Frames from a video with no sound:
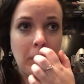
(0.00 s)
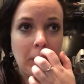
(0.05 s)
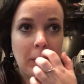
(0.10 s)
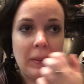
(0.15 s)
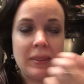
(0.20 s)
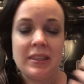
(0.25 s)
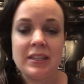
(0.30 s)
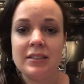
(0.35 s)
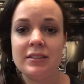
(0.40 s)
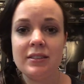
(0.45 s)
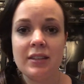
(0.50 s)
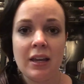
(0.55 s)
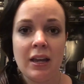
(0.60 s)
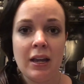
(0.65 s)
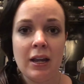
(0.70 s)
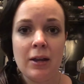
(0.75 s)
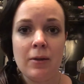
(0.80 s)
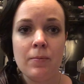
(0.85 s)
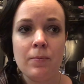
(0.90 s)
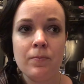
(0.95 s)
this
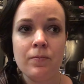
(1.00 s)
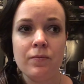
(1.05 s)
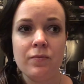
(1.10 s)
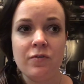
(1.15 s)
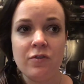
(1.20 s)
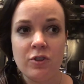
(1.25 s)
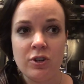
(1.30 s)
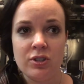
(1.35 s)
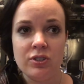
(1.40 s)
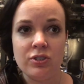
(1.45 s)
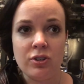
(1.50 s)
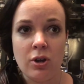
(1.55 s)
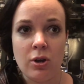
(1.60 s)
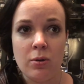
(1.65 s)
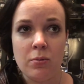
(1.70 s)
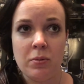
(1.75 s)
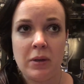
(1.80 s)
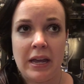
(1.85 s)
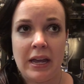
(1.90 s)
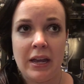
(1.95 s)
game, first
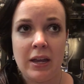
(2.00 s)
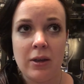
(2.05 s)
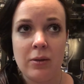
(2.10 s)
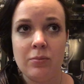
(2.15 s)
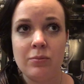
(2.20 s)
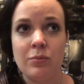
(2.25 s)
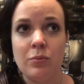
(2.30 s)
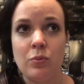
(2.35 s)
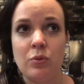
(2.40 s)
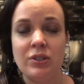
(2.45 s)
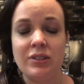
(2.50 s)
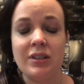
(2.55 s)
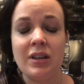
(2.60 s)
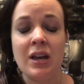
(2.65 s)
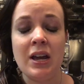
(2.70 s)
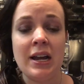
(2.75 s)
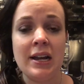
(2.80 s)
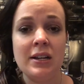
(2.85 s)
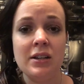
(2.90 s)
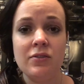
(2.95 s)
home game, was
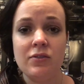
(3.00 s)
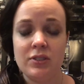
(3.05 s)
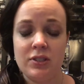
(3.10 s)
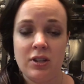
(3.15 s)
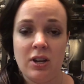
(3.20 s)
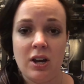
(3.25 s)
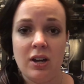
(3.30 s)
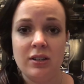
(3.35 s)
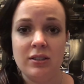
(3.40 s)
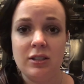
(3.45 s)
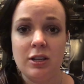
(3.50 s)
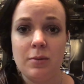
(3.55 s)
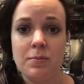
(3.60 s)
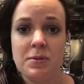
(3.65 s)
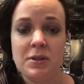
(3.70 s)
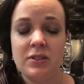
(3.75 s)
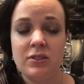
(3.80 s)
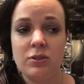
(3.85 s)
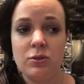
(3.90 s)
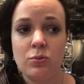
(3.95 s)
kind of a toss-up
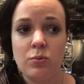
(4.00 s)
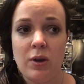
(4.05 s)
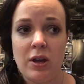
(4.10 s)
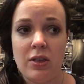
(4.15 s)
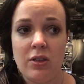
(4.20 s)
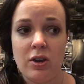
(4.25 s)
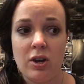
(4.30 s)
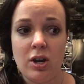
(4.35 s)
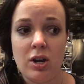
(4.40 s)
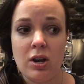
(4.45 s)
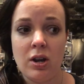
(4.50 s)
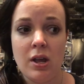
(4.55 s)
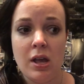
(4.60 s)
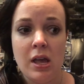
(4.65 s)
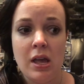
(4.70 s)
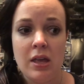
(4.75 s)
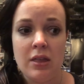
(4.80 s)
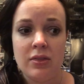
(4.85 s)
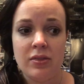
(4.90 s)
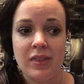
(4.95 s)
as to whether
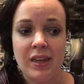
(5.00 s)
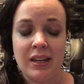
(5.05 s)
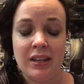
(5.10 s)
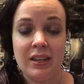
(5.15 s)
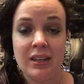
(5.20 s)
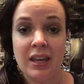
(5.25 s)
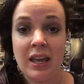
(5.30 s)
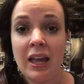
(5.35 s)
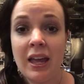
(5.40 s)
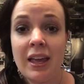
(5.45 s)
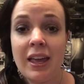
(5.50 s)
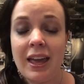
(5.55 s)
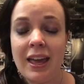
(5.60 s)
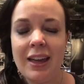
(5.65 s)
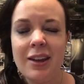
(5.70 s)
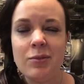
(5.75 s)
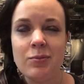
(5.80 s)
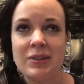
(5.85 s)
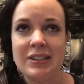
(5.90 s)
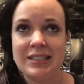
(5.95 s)
they'd kick
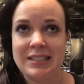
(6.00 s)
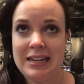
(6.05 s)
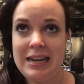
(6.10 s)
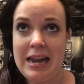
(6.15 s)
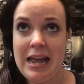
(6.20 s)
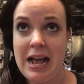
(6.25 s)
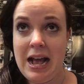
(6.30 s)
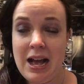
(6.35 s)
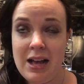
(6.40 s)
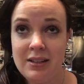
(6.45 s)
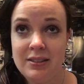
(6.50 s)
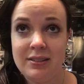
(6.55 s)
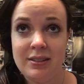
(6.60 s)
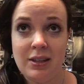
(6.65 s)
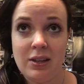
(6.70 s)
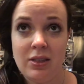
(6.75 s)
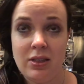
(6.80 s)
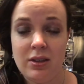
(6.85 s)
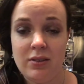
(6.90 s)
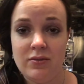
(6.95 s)
Edmonton ass
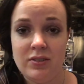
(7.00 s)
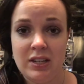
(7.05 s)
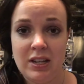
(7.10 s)
like they've